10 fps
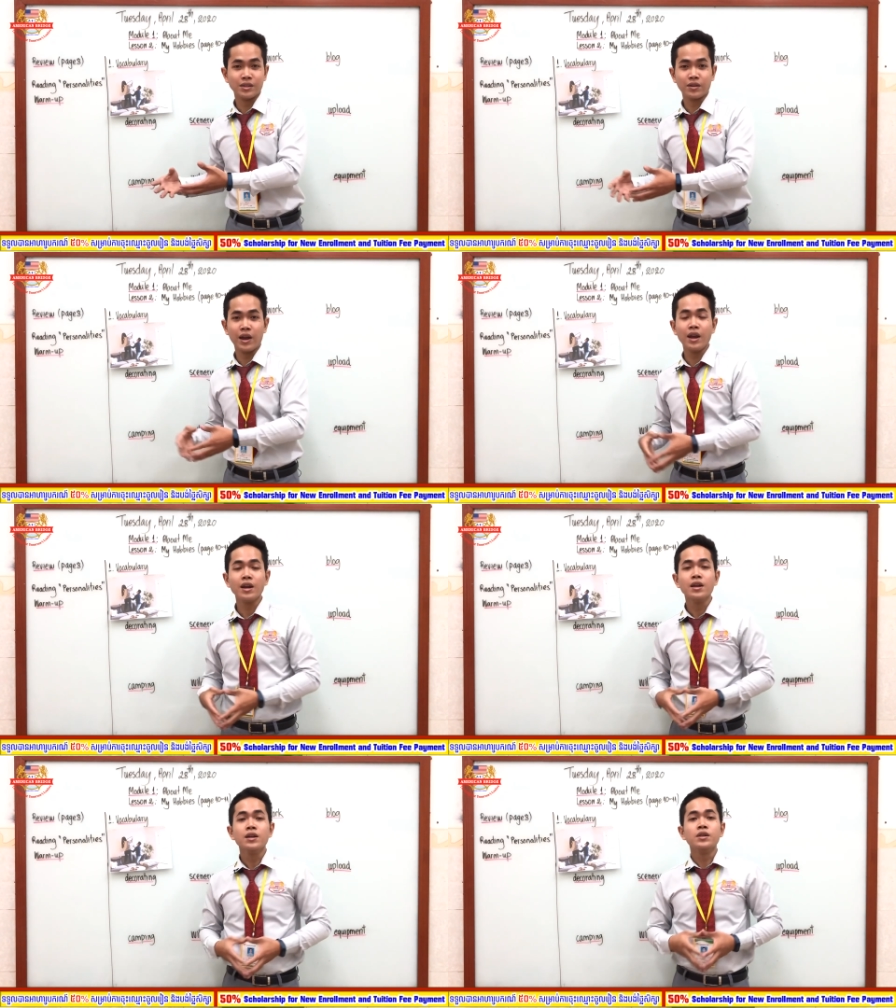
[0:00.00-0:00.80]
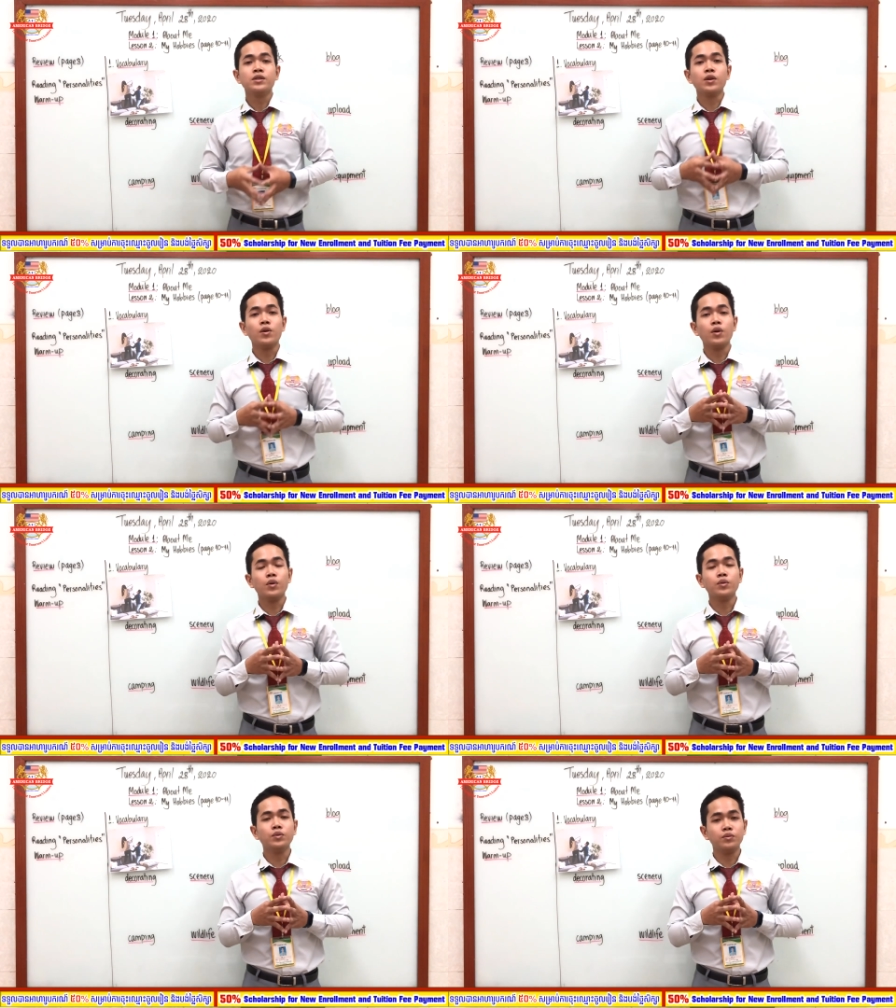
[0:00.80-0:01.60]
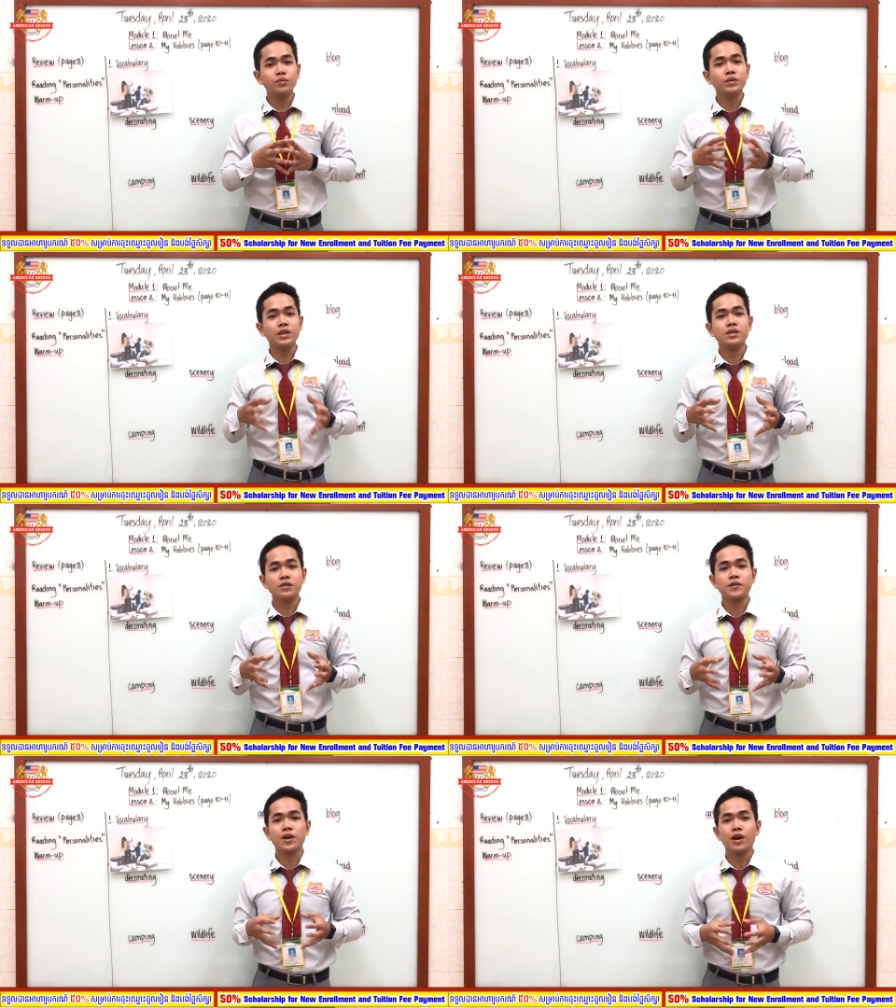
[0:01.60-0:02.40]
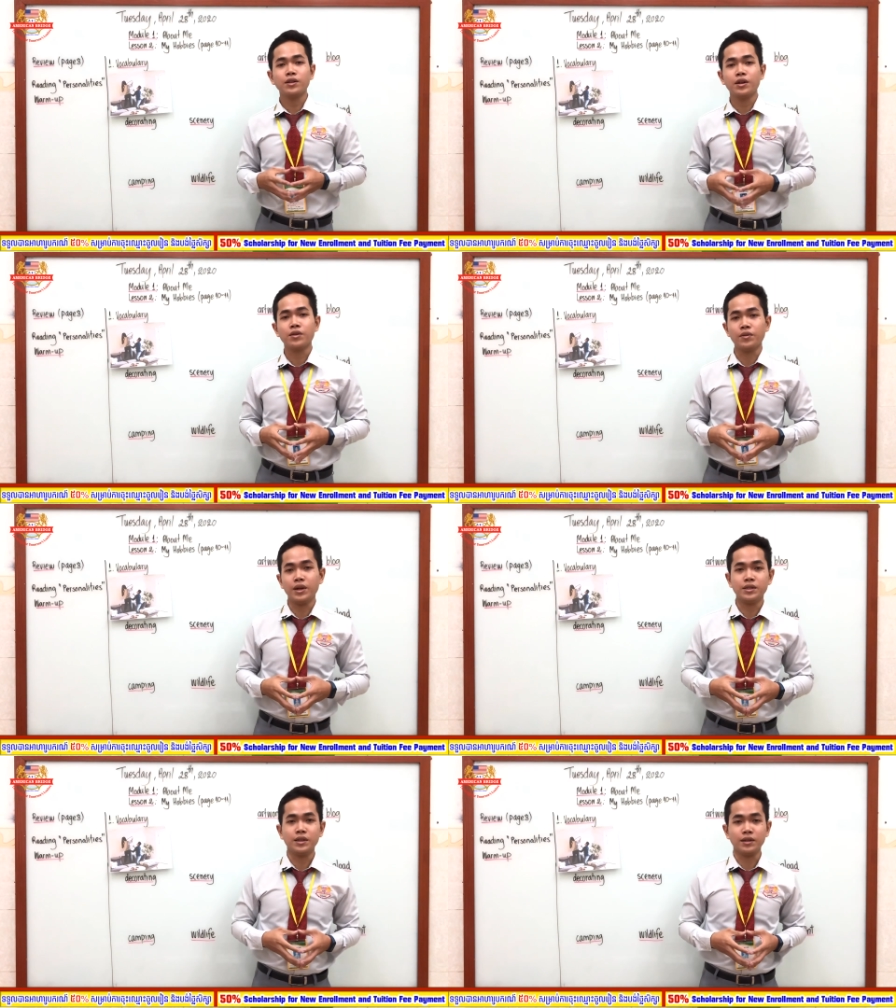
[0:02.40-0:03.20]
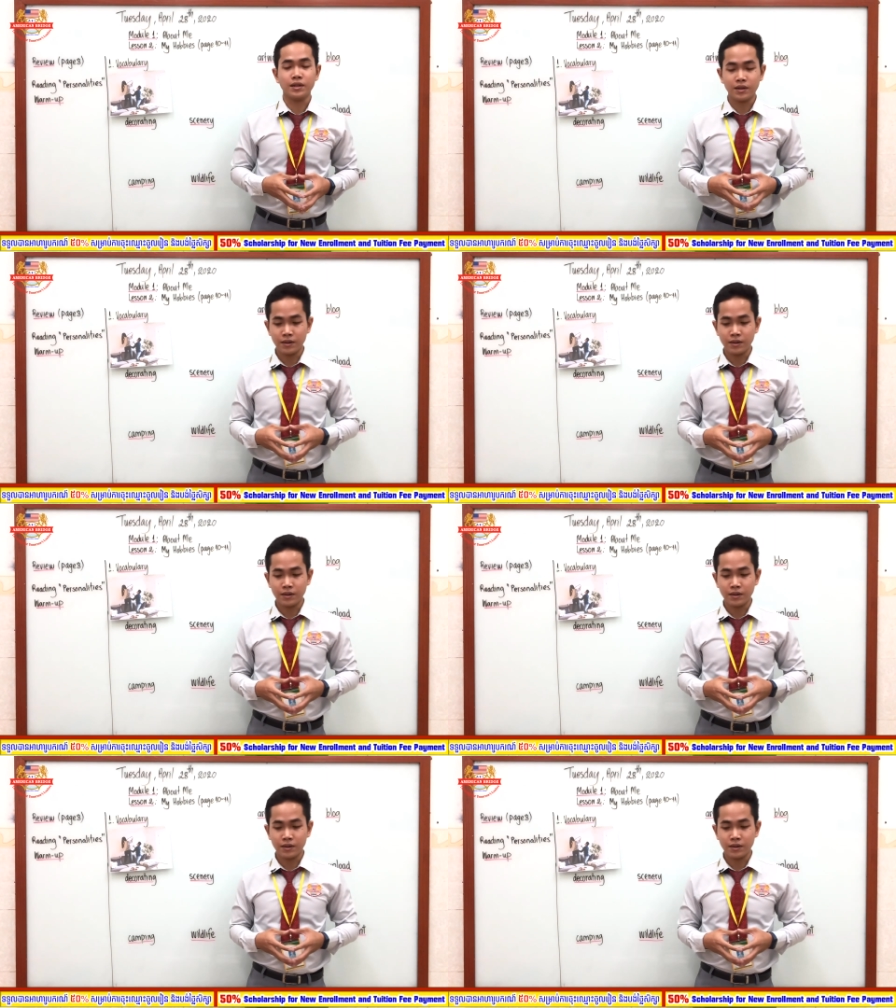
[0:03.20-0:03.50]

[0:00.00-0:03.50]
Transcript: Okay, so this is we call decorating.